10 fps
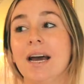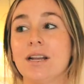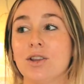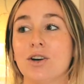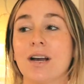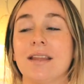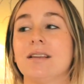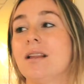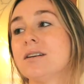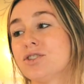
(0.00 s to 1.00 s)
and look at the
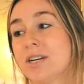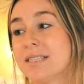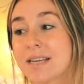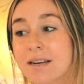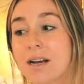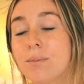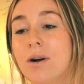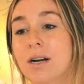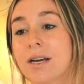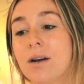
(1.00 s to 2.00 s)
luxury skincare
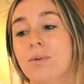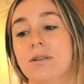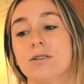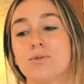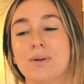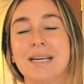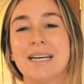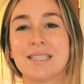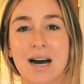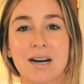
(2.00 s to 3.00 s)
market where there's really
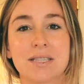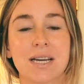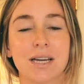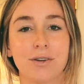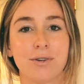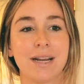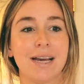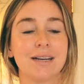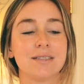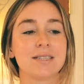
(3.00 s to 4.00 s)
toxic
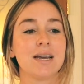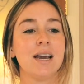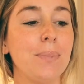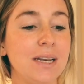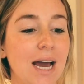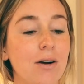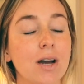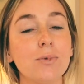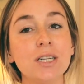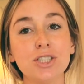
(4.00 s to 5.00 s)
ingredients. But now I
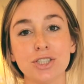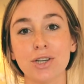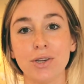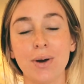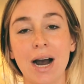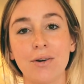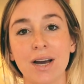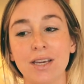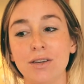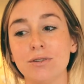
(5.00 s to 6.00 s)
wanted to show you how
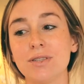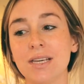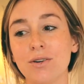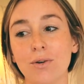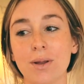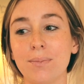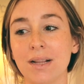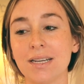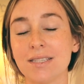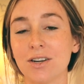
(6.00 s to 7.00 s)
I use the Golden
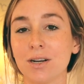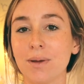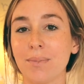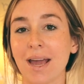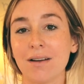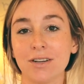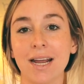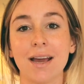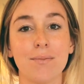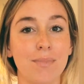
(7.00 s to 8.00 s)
Belly Serum in my
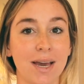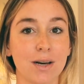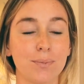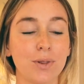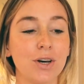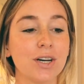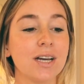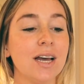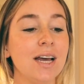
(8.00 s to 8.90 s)
everyday makeup look.